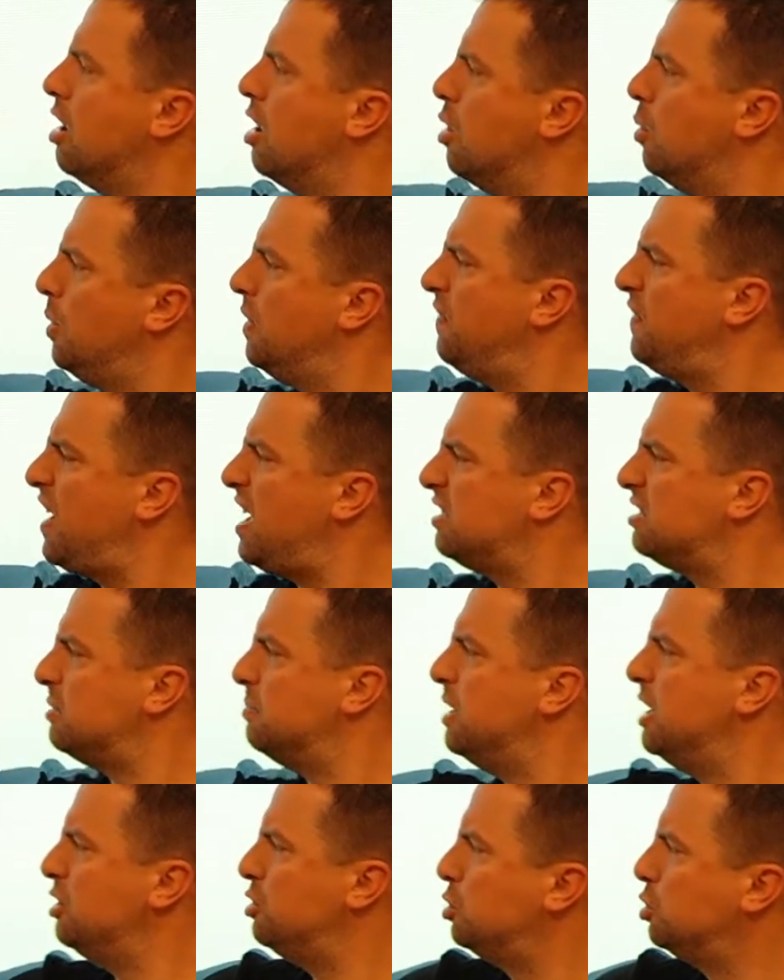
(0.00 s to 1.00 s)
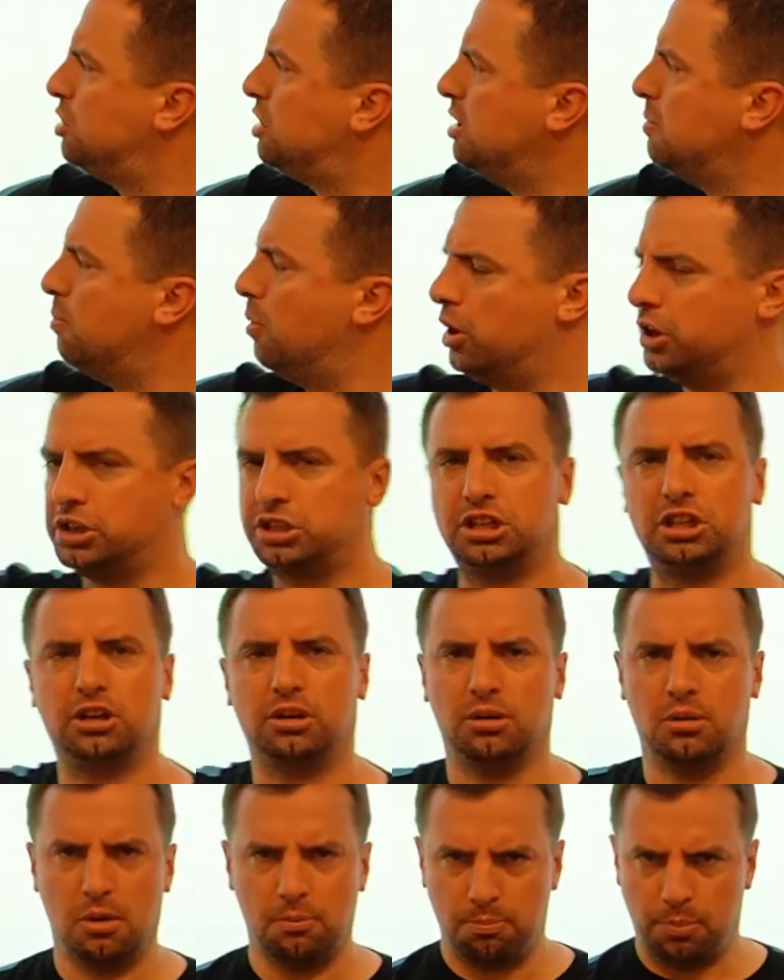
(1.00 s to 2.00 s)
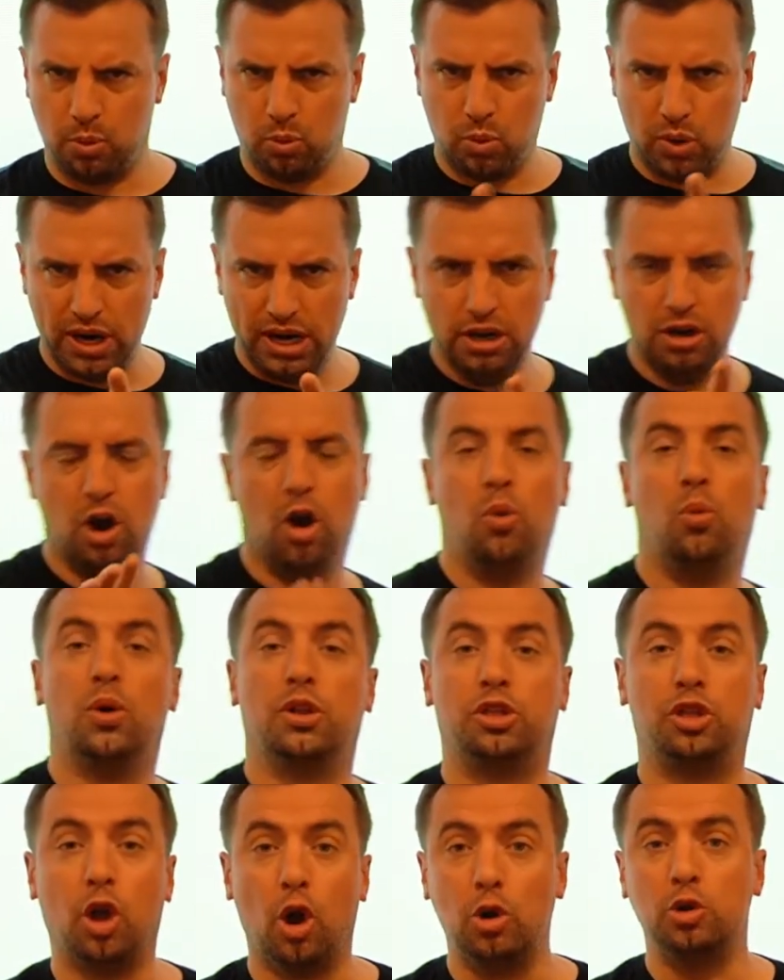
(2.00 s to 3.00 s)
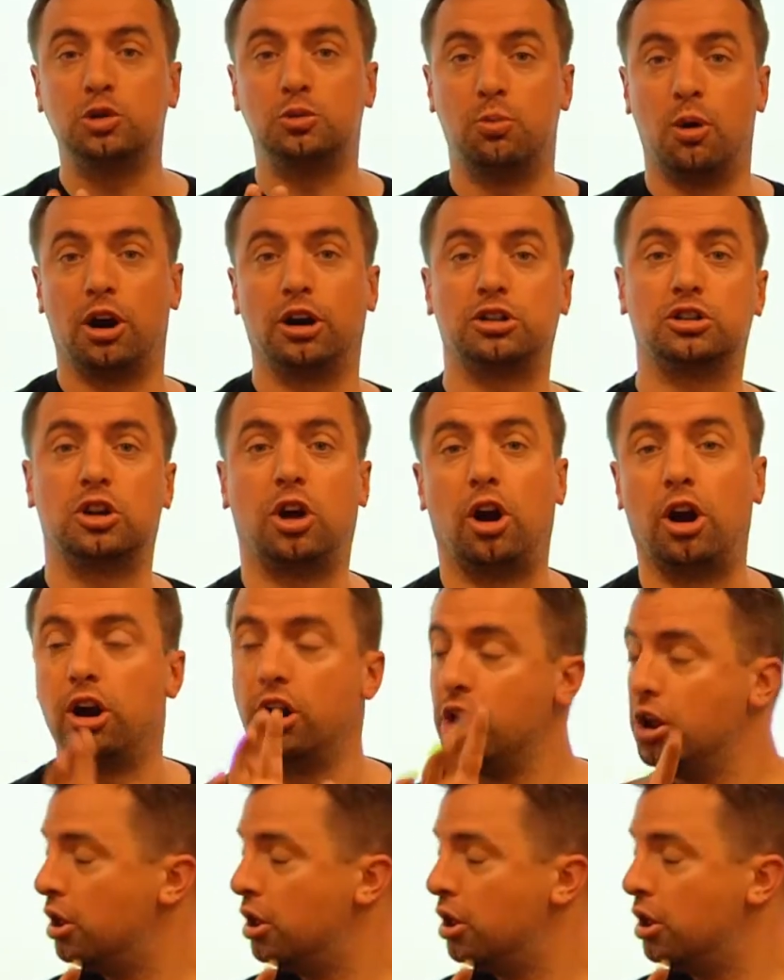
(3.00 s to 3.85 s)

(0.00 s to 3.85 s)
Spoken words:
We've got some interesting marks here, but we know what those marks are.